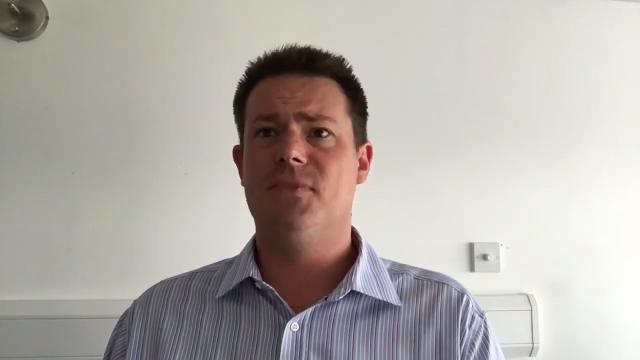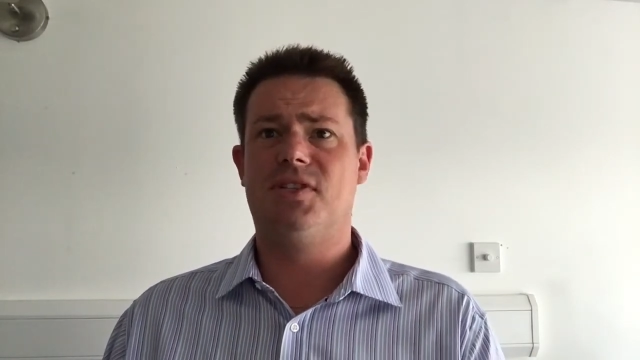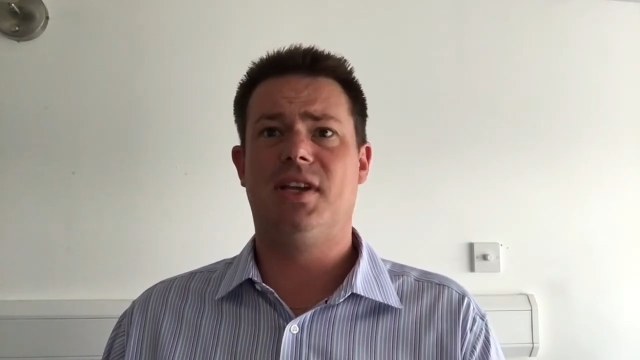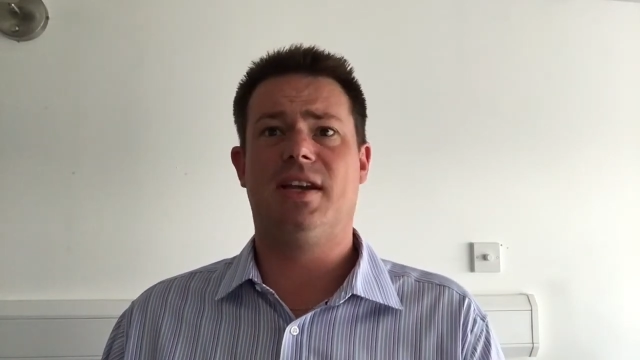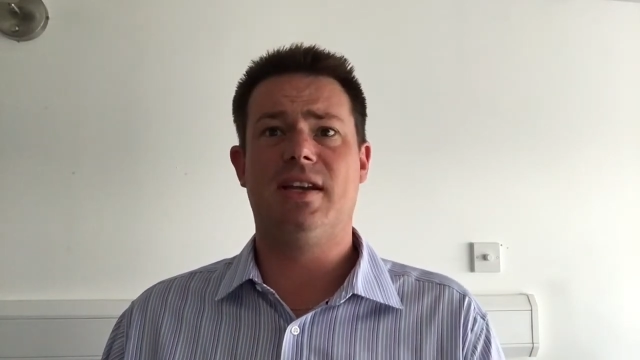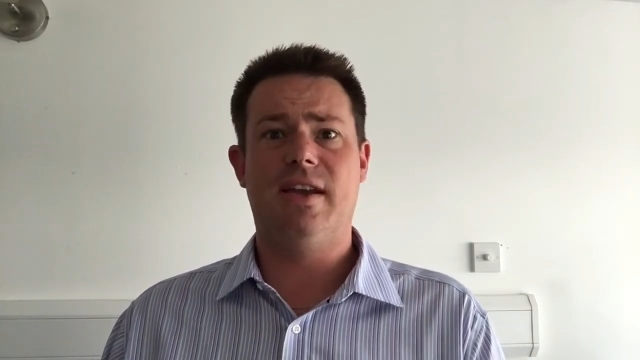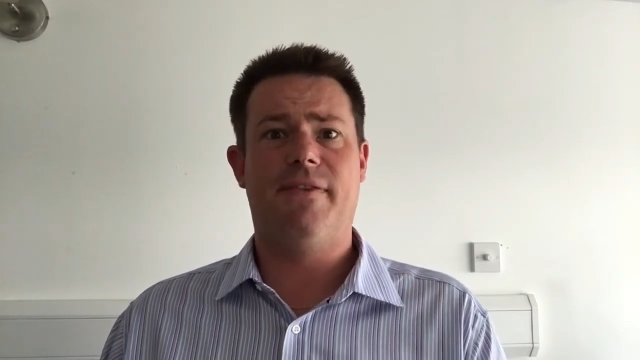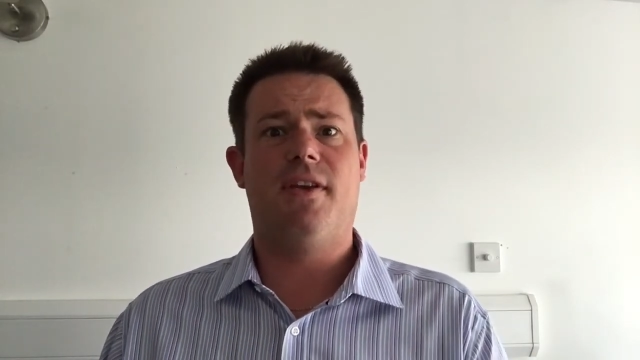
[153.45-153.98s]

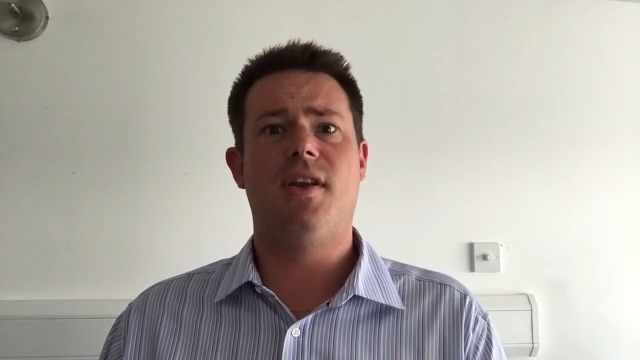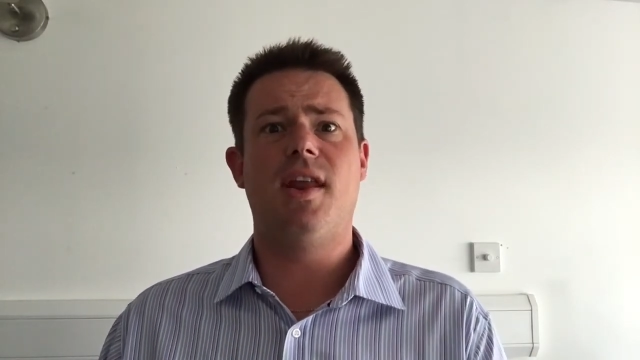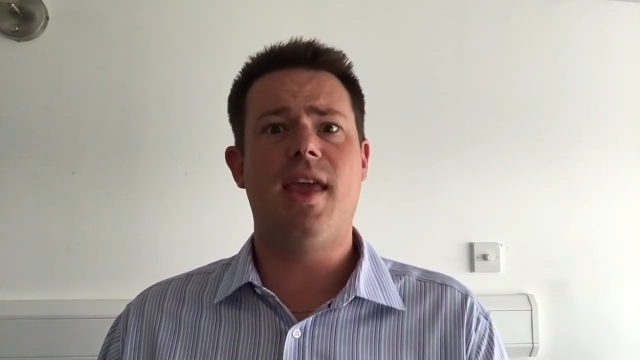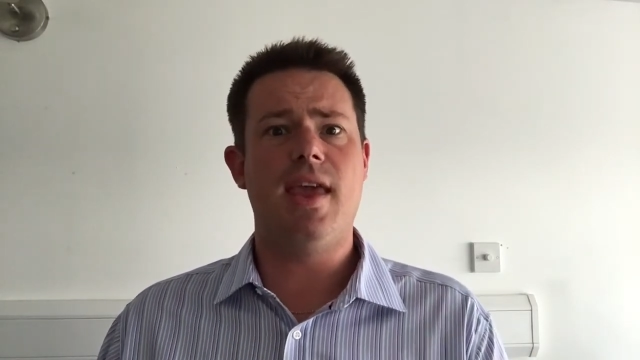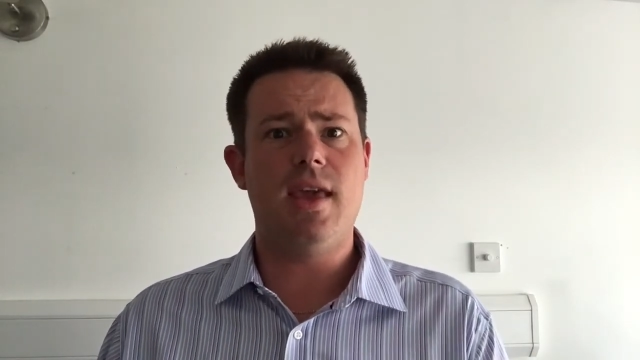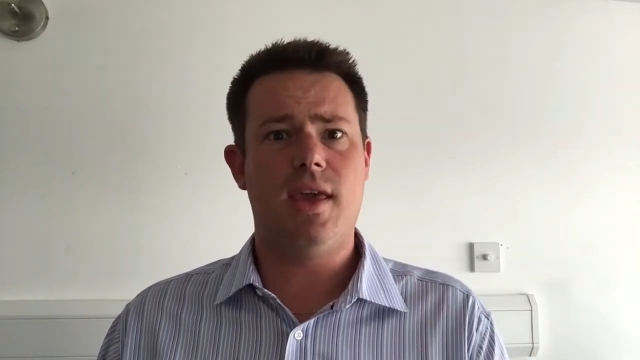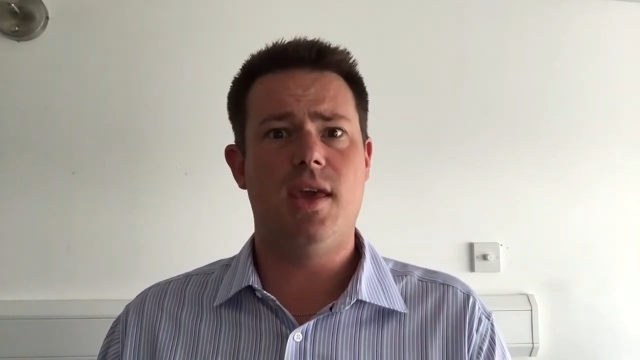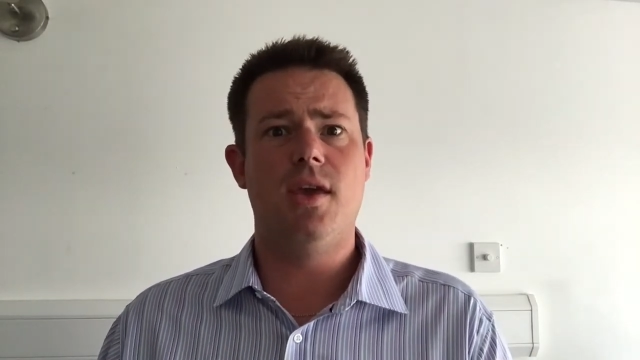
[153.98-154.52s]
significant
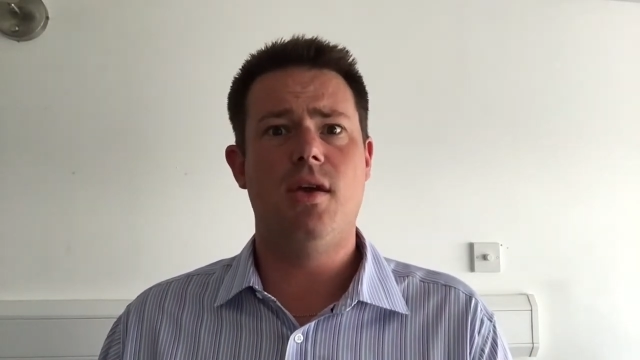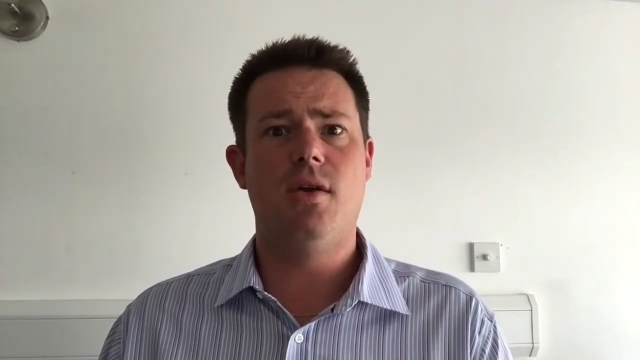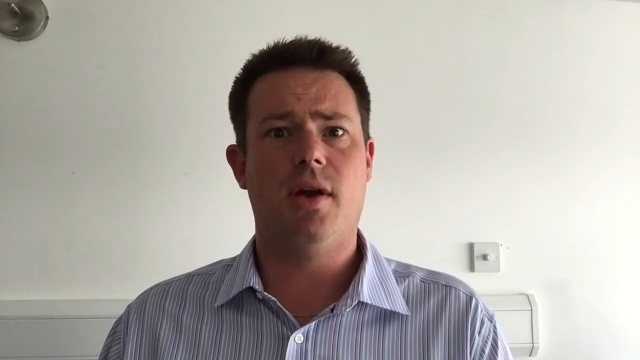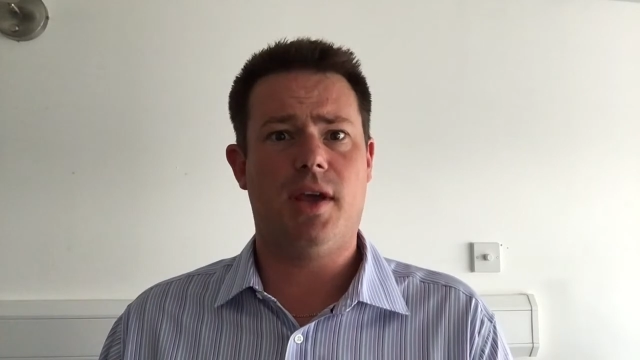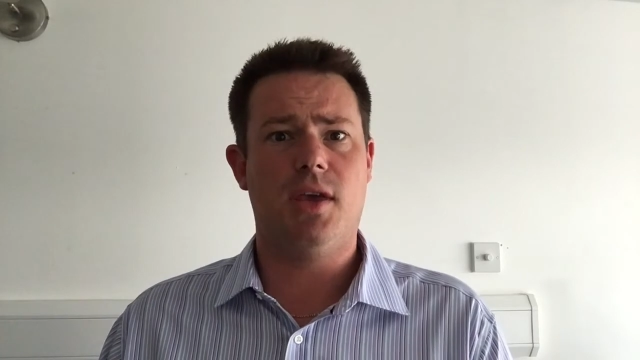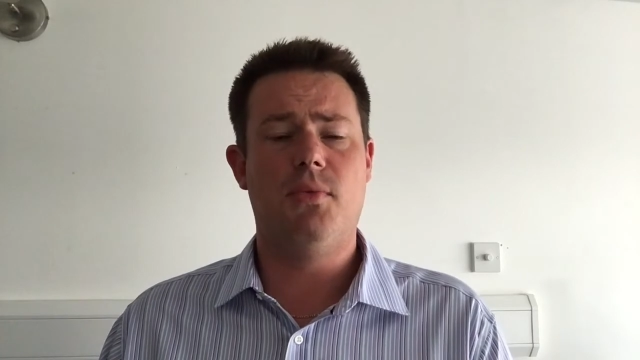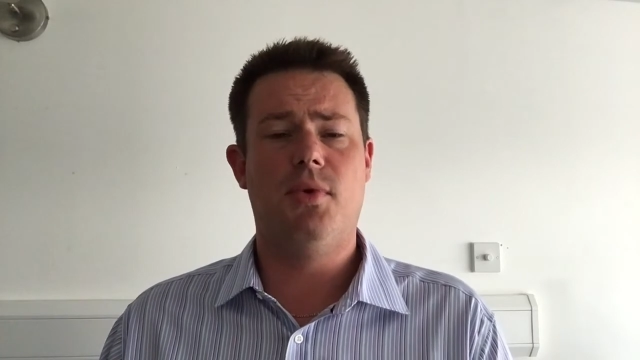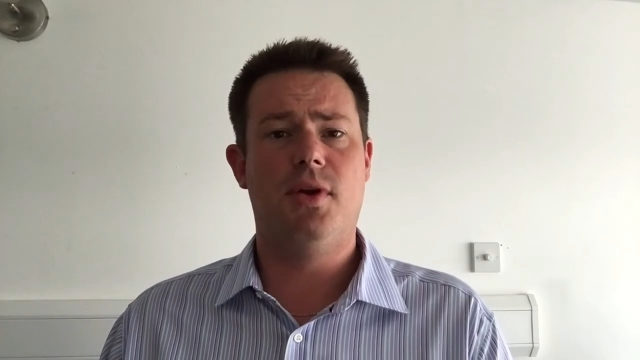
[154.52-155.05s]
EQ
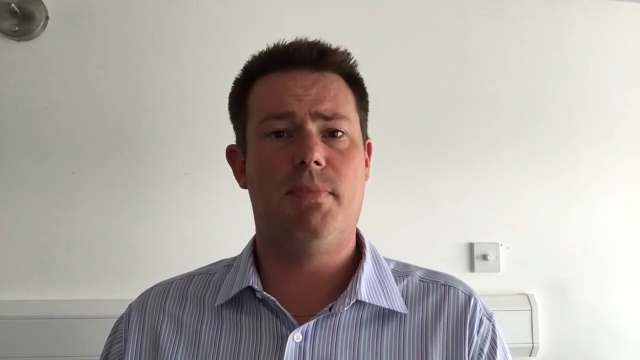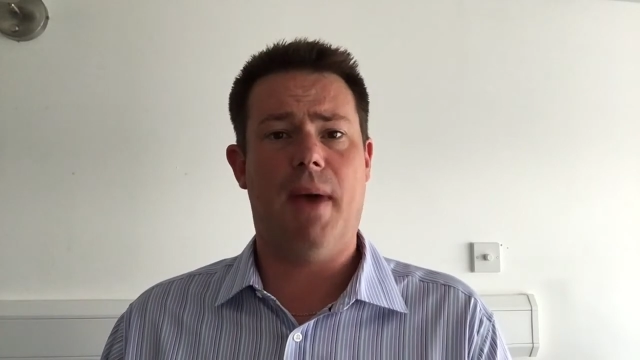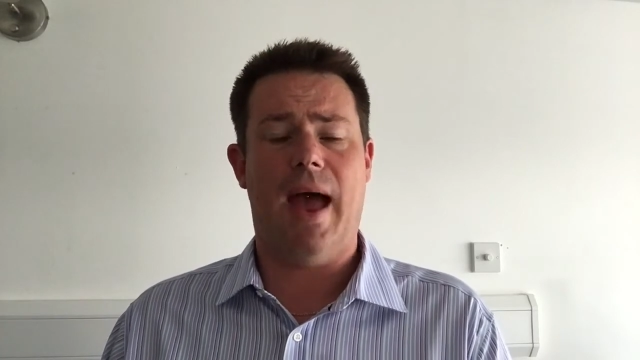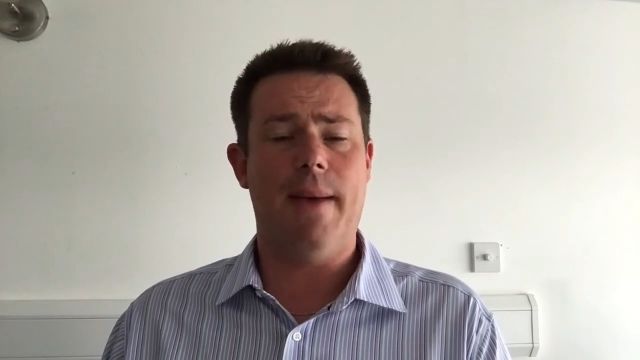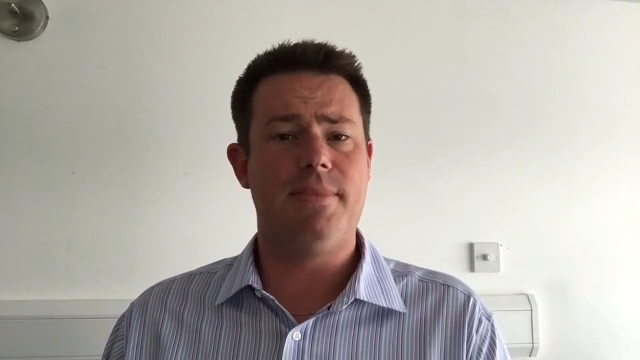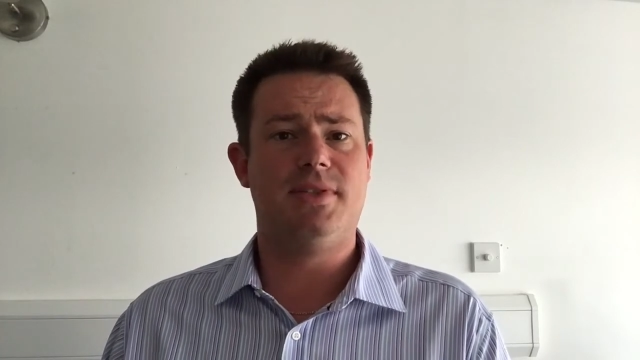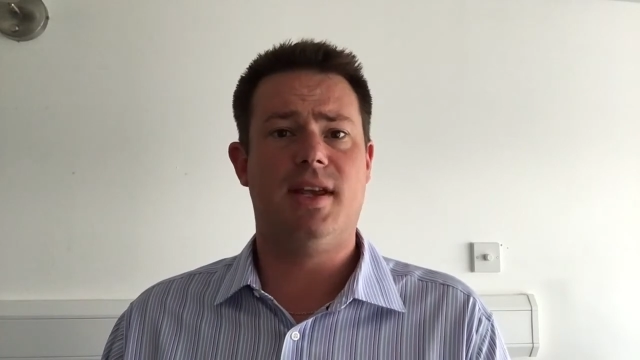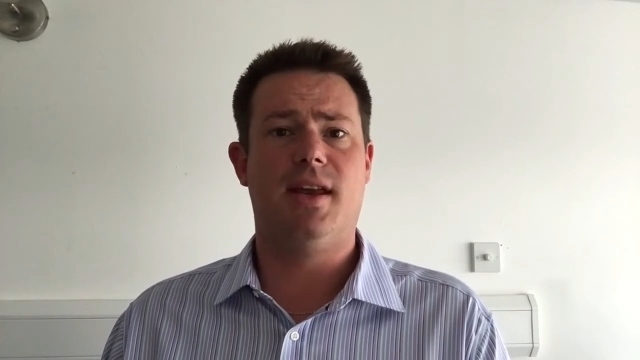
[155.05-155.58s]
like you would
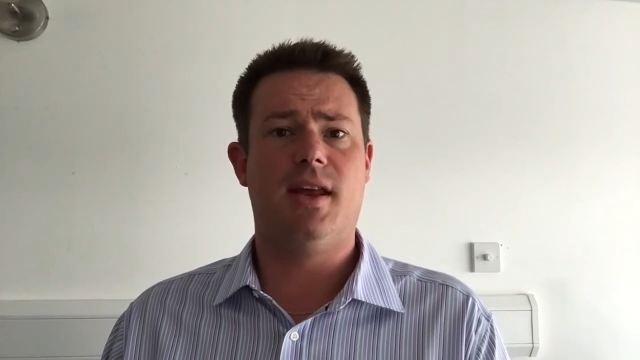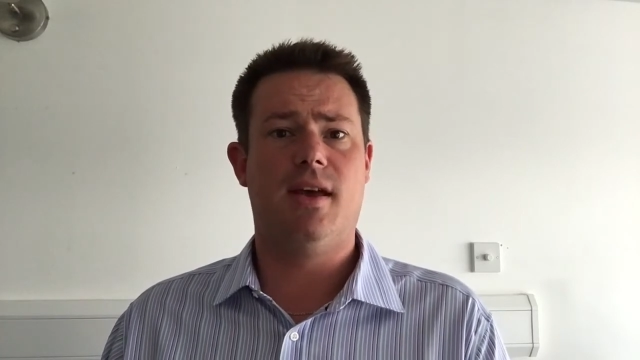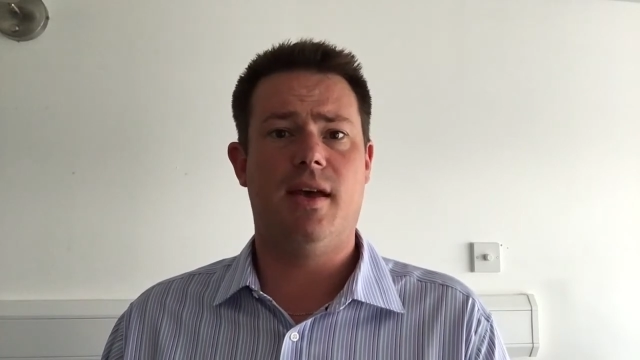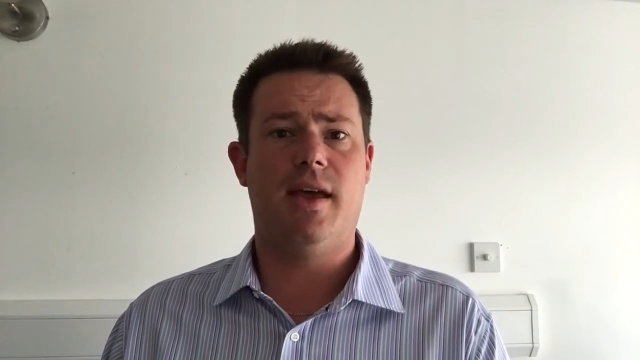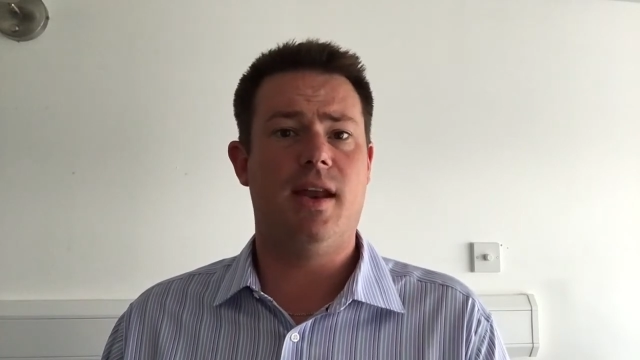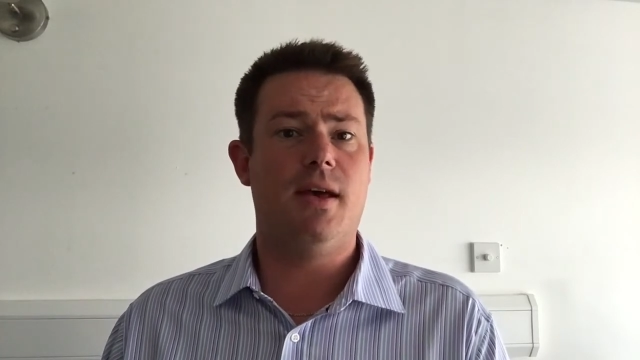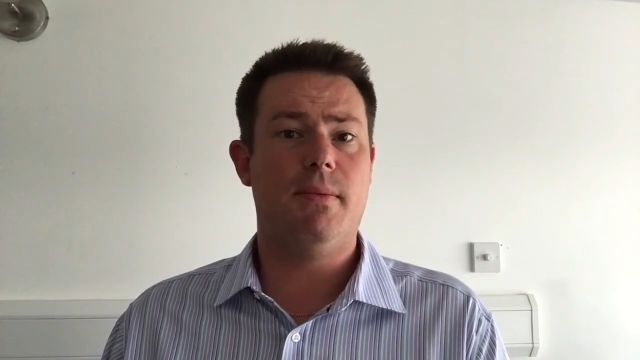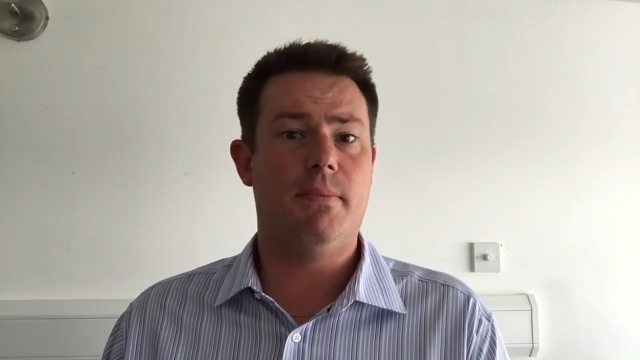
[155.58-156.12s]
perhaps in
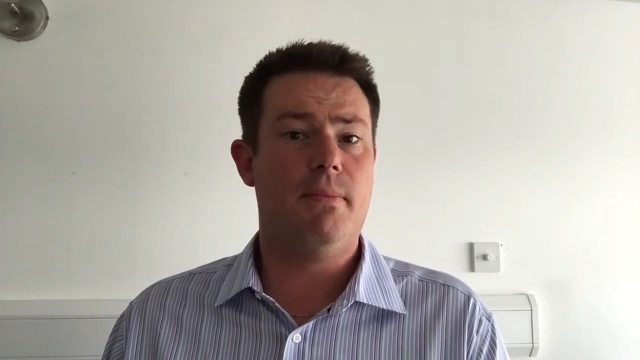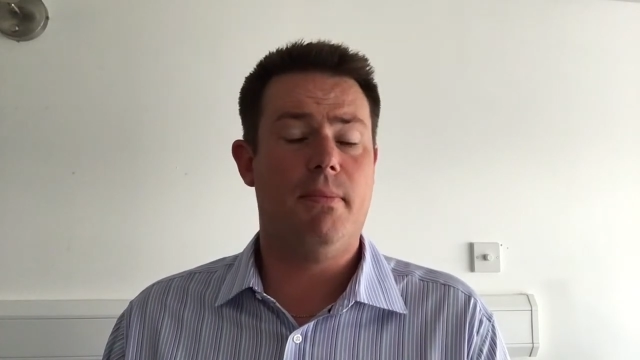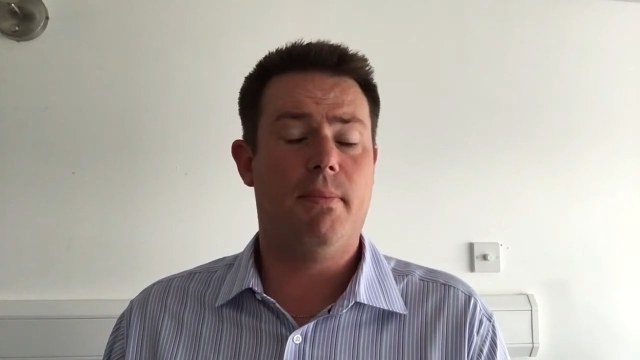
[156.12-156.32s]
a